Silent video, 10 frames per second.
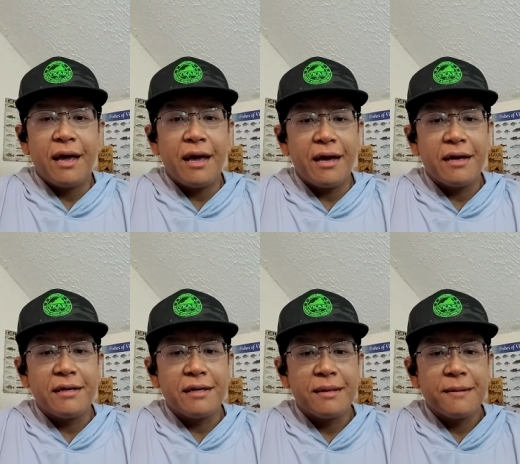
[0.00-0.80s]

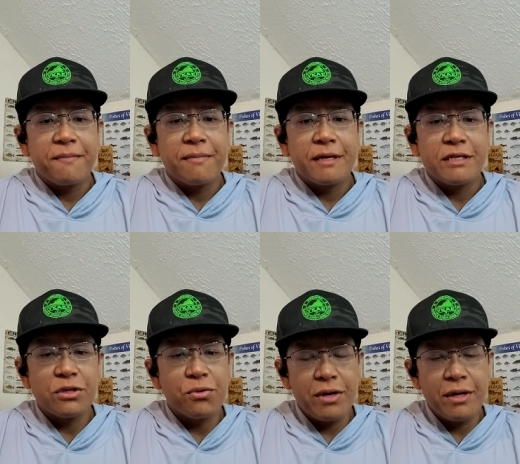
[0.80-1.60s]
And
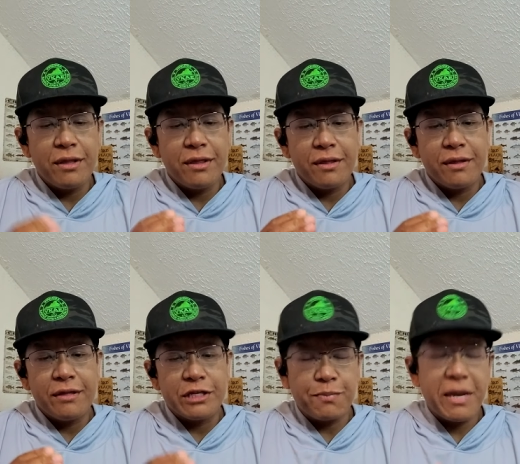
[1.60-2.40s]
so with
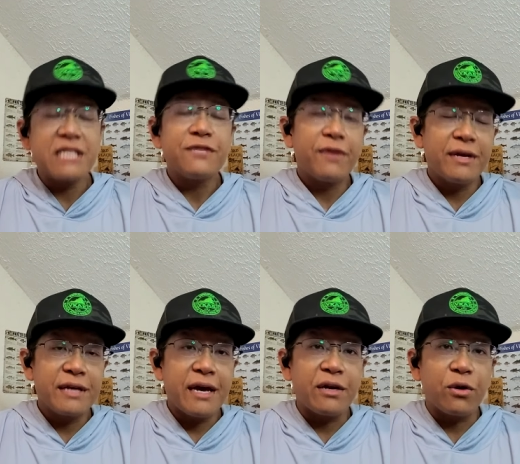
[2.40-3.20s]
this past event
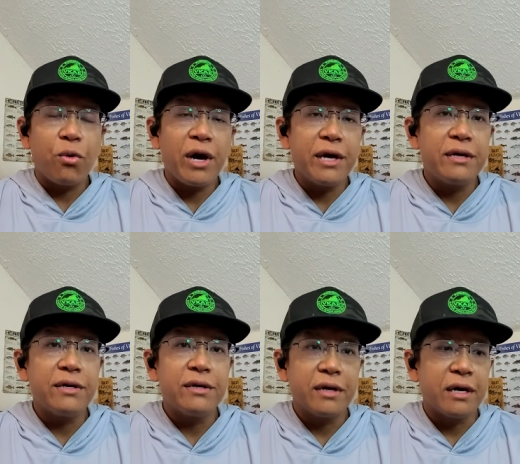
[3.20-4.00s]
at Aquia,
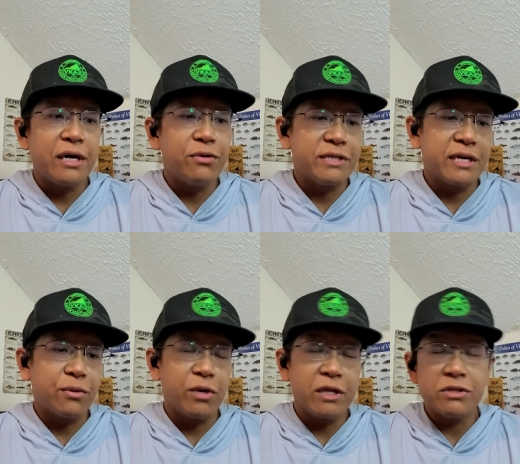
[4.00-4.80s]
uh, it was at
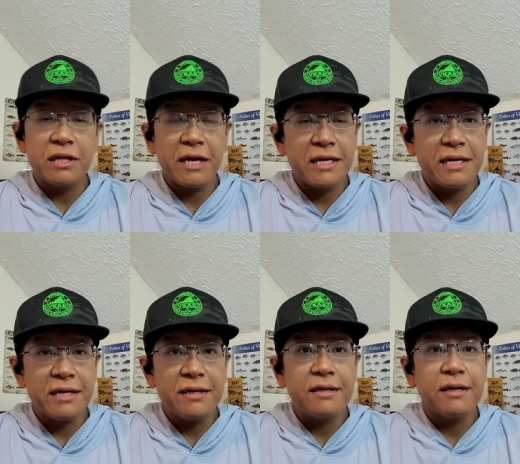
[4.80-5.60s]
Willow's
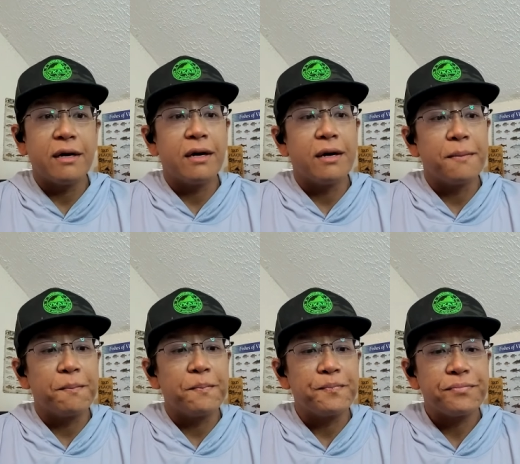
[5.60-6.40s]
Landing, um,
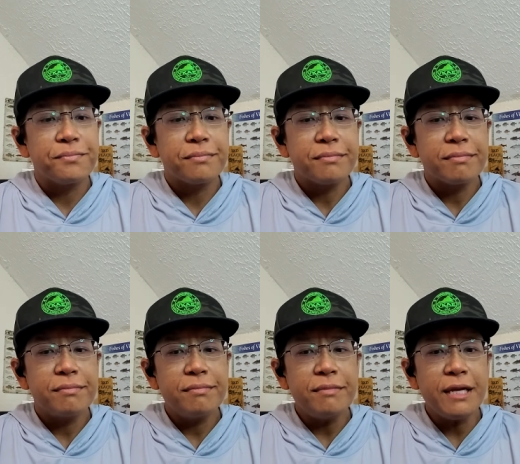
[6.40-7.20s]

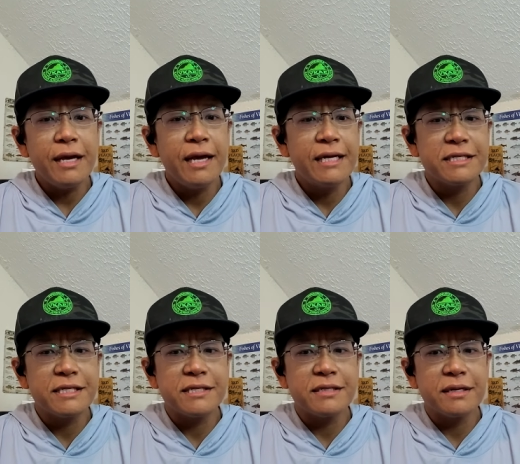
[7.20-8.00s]
and
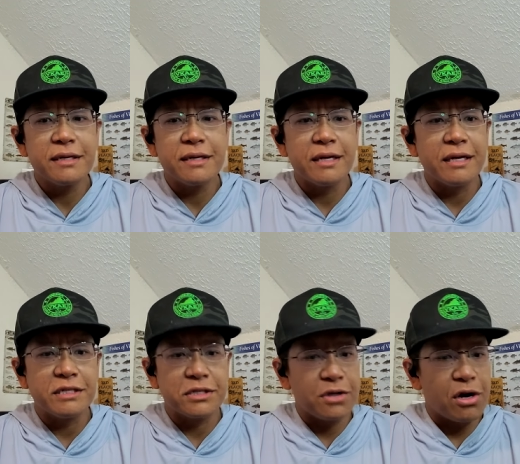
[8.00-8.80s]
it's
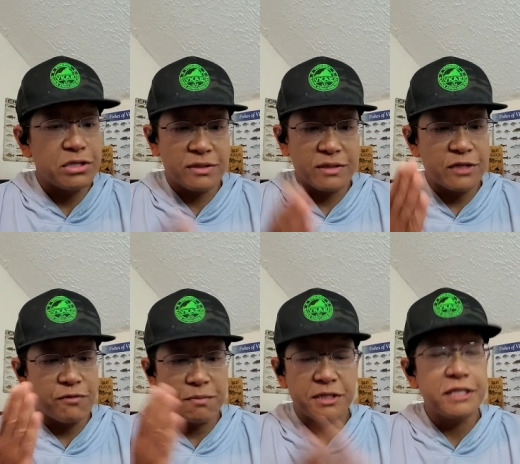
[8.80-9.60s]
it starts it's
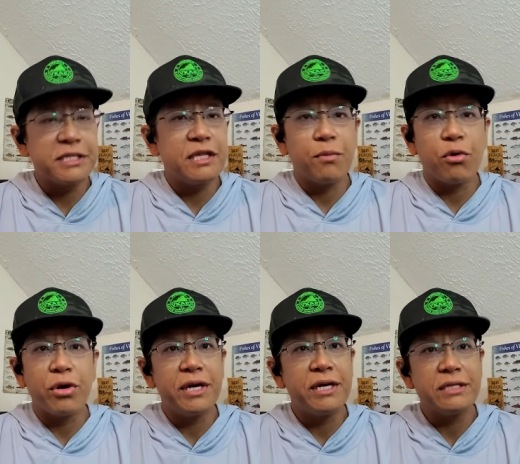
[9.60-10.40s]
from six in the
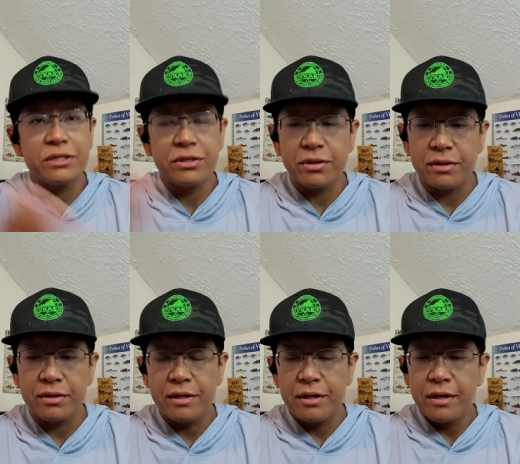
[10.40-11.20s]
morning till
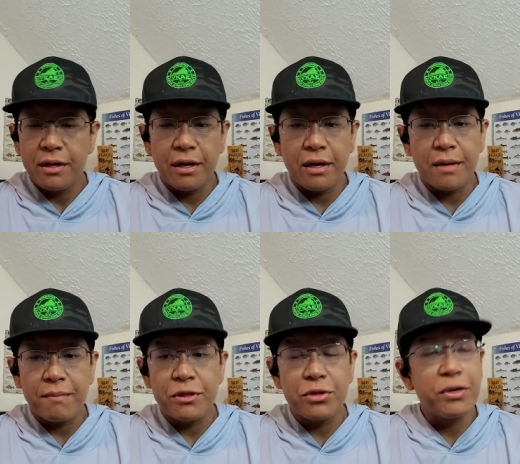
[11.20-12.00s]

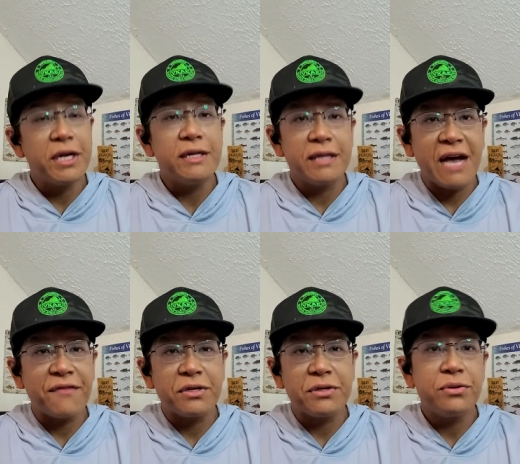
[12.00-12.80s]
um, three in the
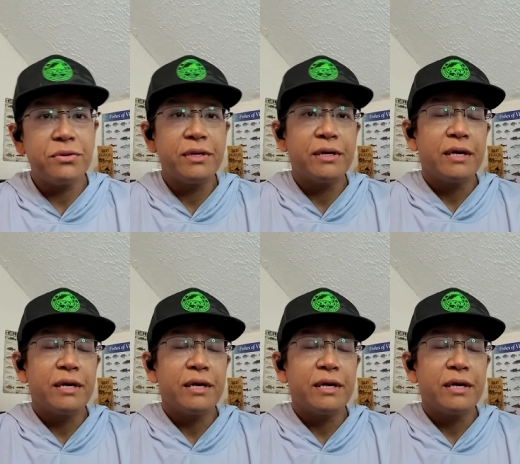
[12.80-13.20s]
afternoon.